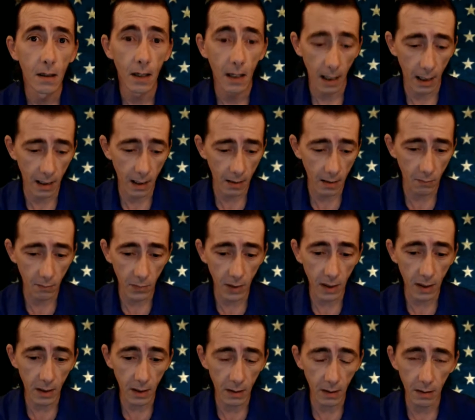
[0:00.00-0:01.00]
and it
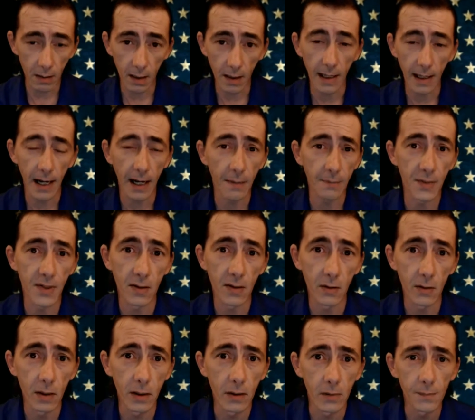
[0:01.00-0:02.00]
being an
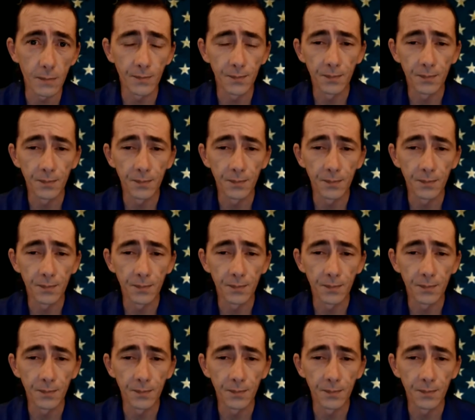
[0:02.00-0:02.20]
absolute,